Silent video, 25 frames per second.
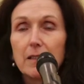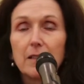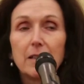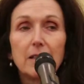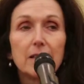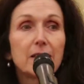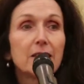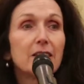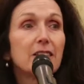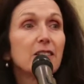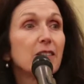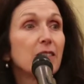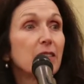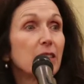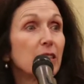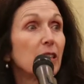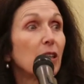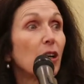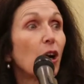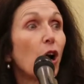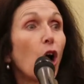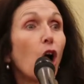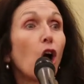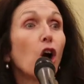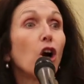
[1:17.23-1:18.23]
This is
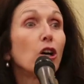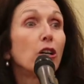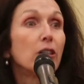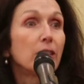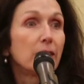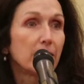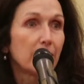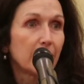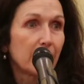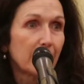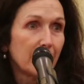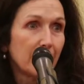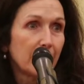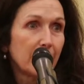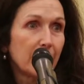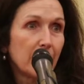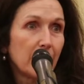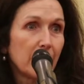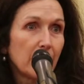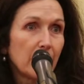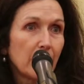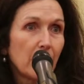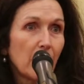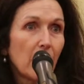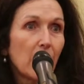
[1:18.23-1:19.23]
the heart
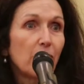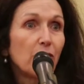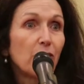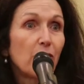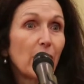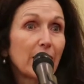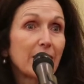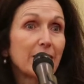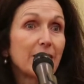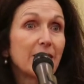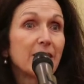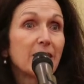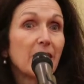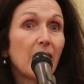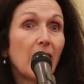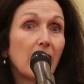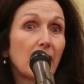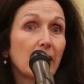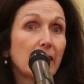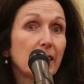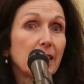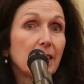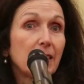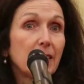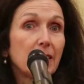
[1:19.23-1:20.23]
of
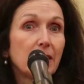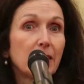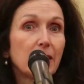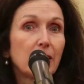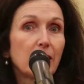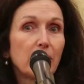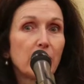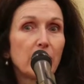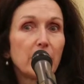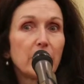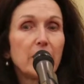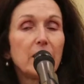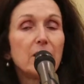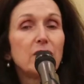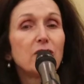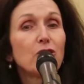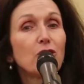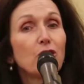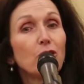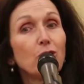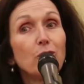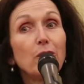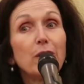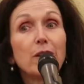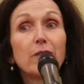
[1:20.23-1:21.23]
reconciling
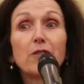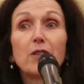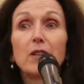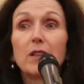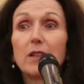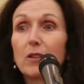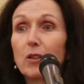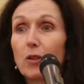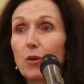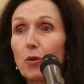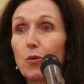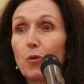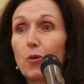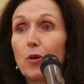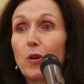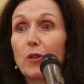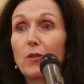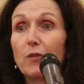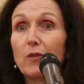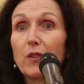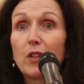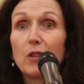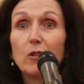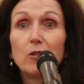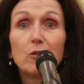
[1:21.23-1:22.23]
these two different
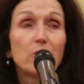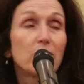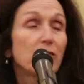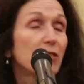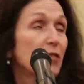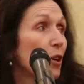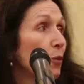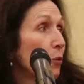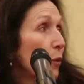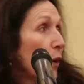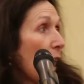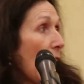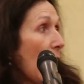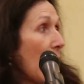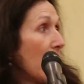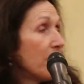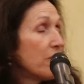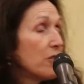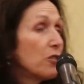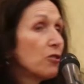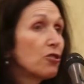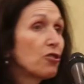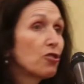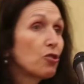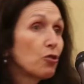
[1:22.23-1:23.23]
worldviews that we
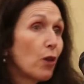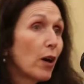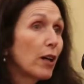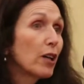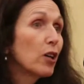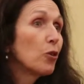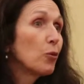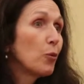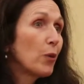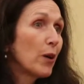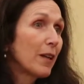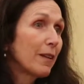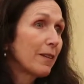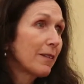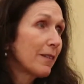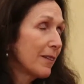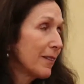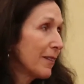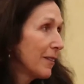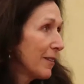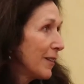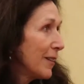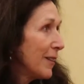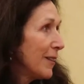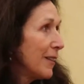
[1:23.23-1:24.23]
have to struggle
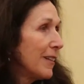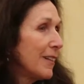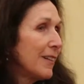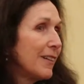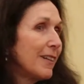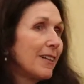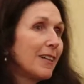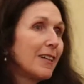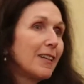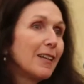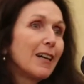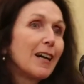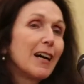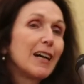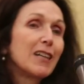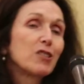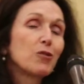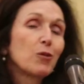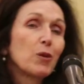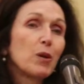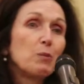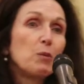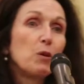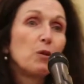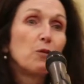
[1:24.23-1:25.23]
with
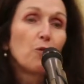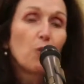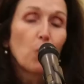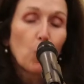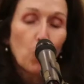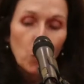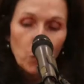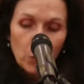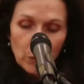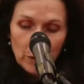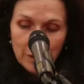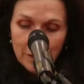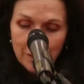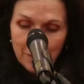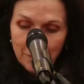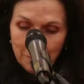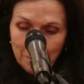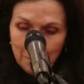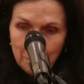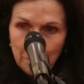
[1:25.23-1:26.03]
as we move forward.